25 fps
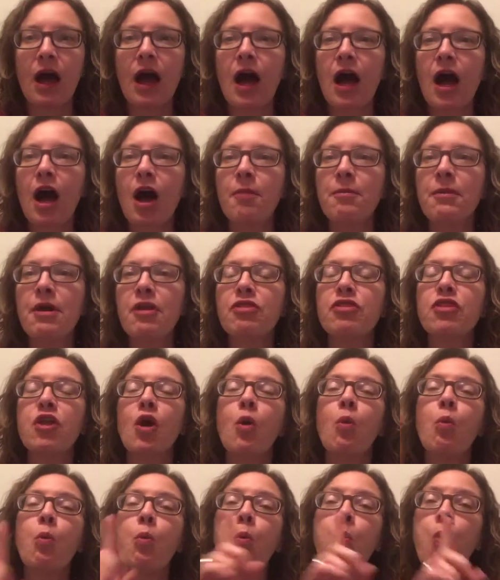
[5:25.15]

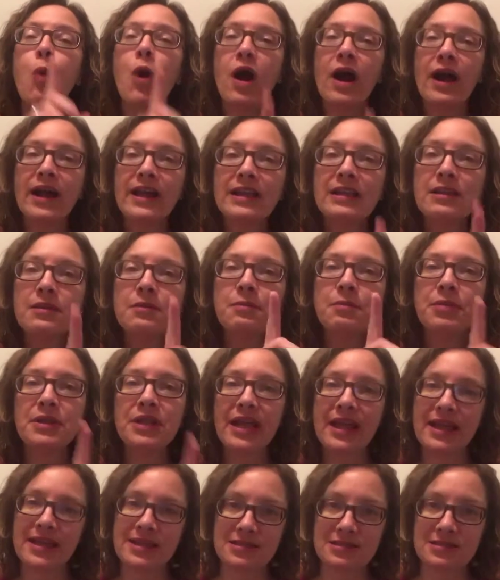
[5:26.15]
The one
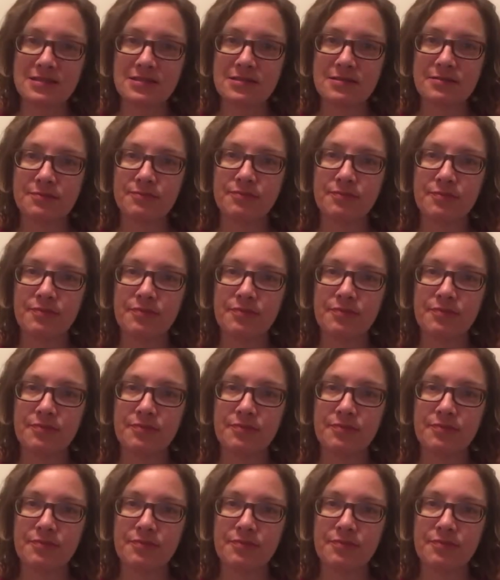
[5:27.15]
place